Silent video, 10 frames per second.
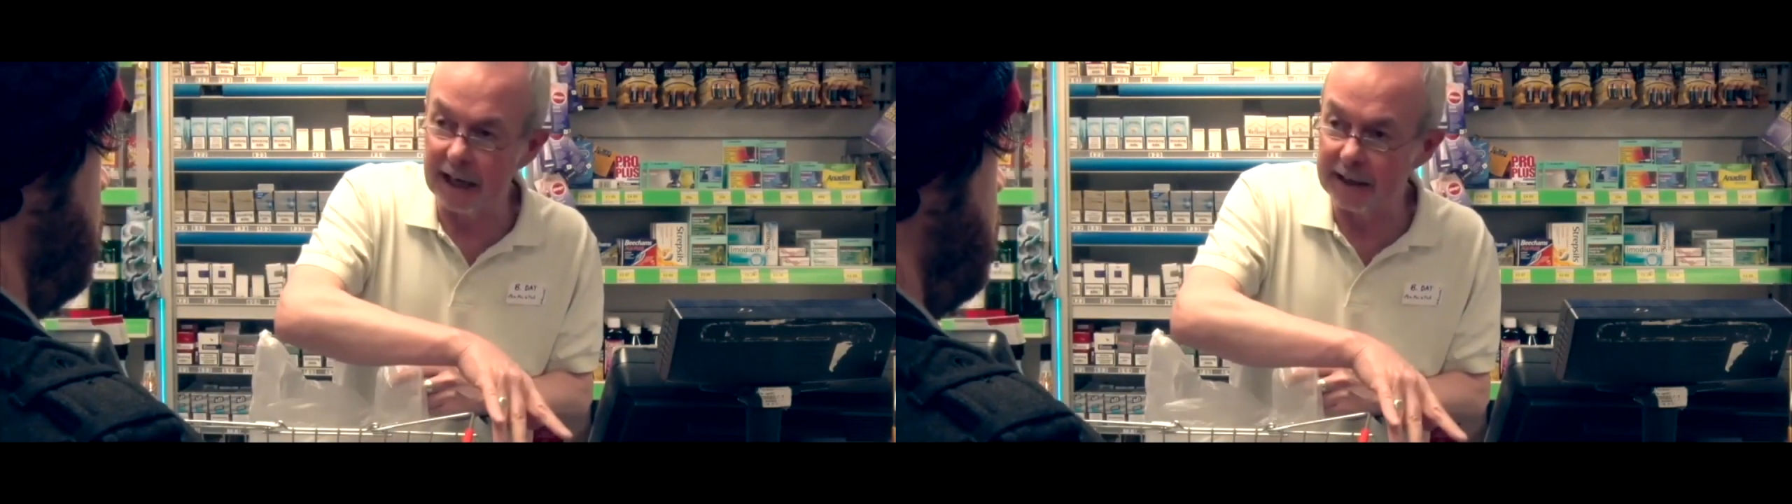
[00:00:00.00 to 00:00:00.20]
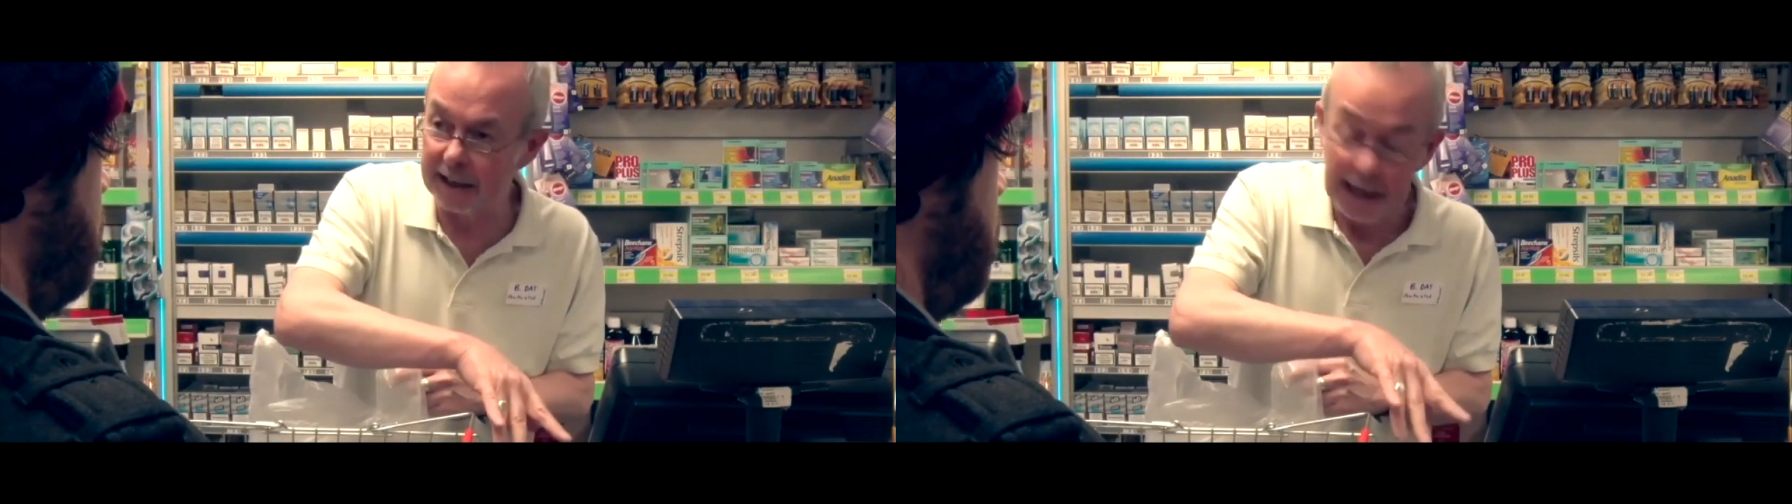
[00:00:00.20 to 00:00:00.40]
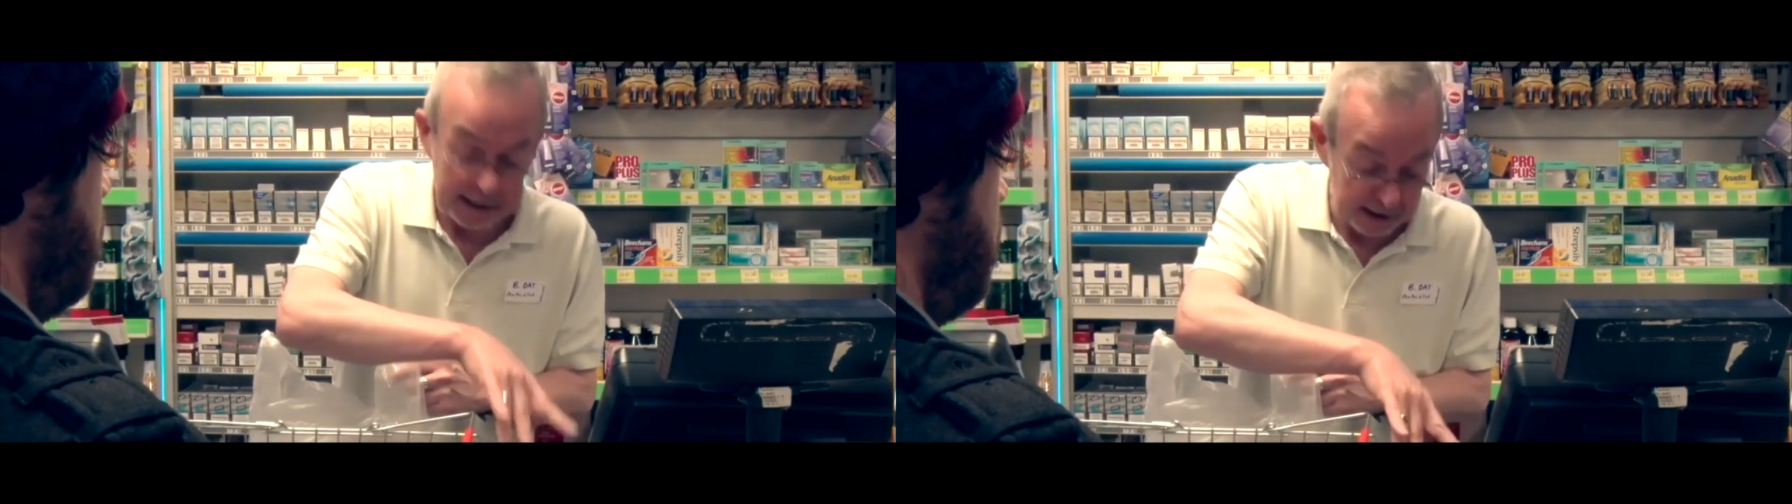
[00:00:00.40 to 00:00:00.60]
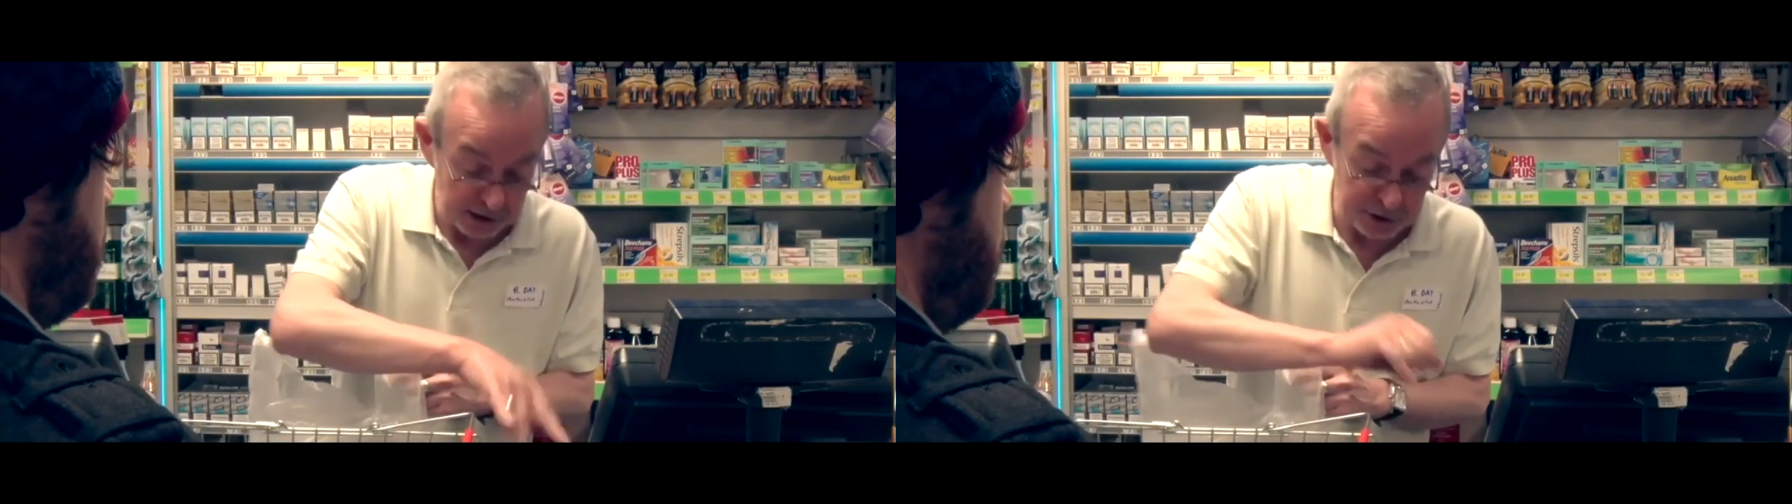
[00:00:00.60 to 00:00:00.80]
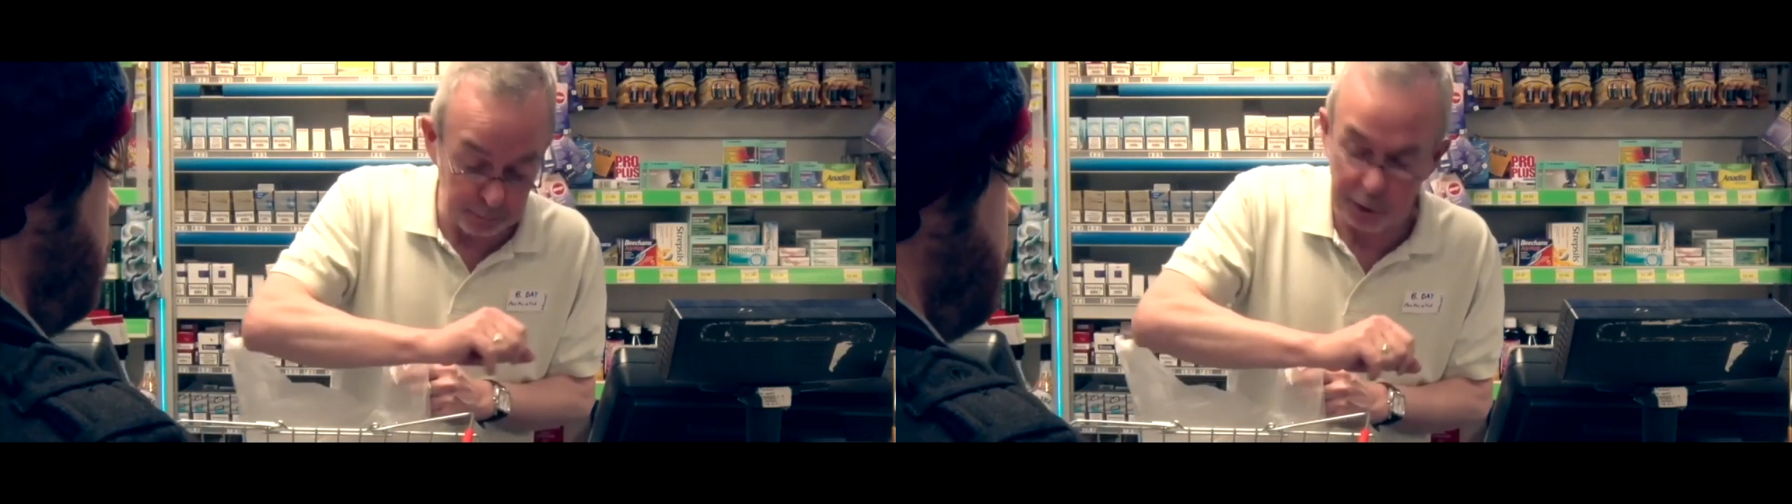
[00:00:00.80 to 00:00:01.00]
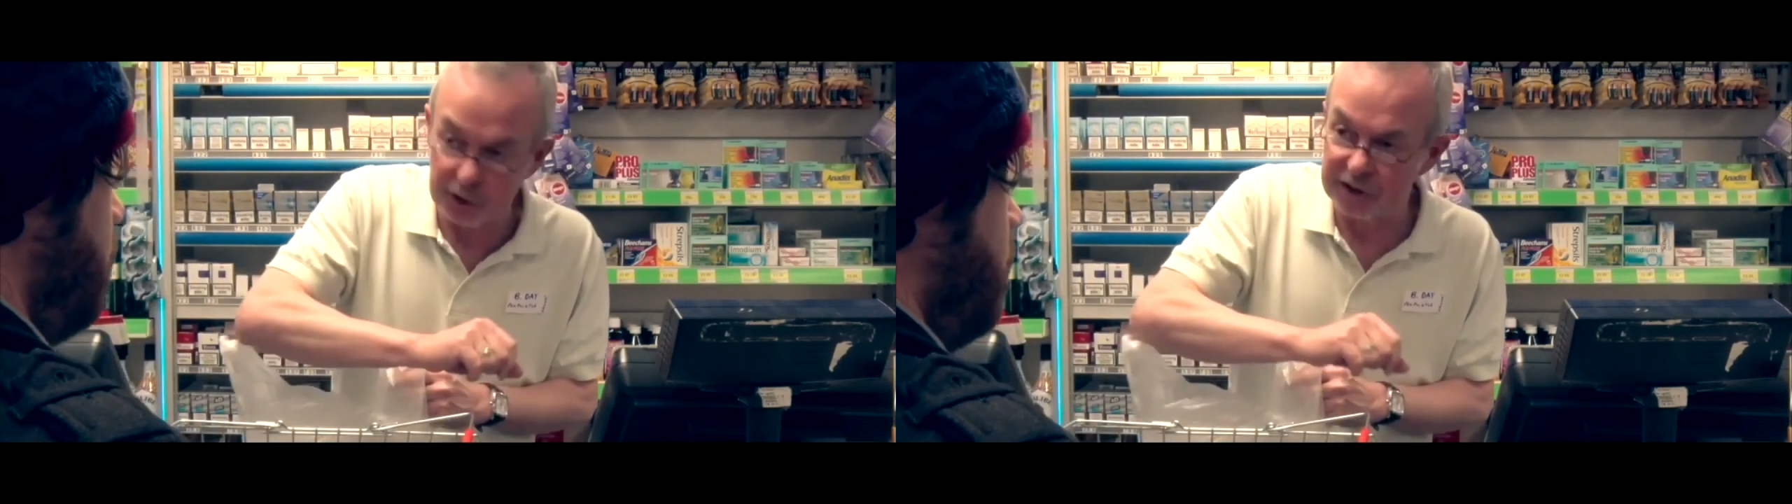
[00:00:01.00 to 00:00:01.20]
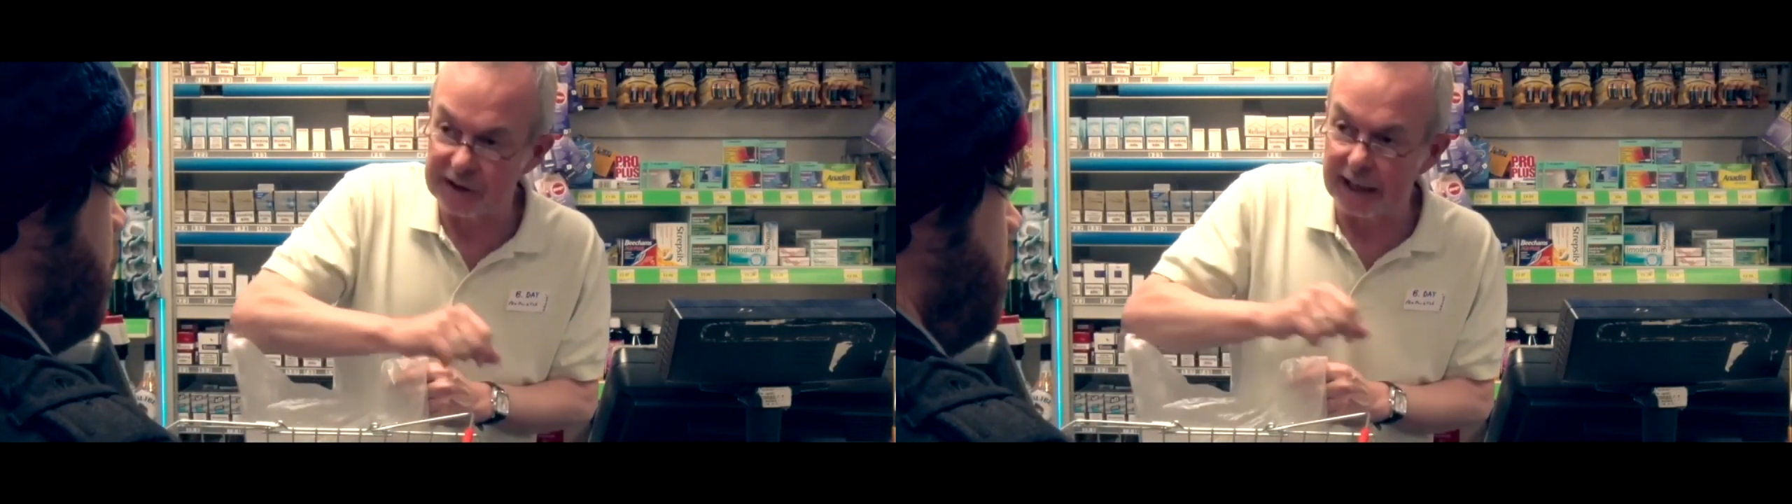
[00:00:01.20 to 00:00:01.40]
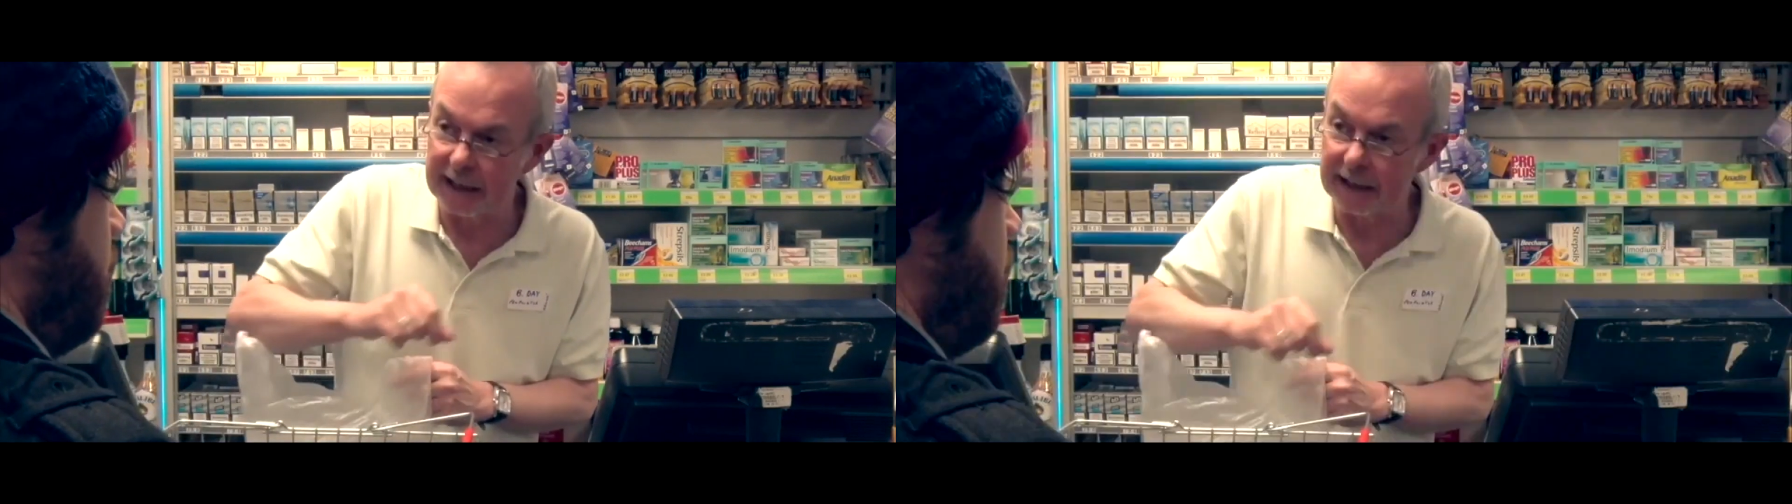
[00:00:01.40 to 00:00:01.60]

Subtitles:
handy kitchen brushes, I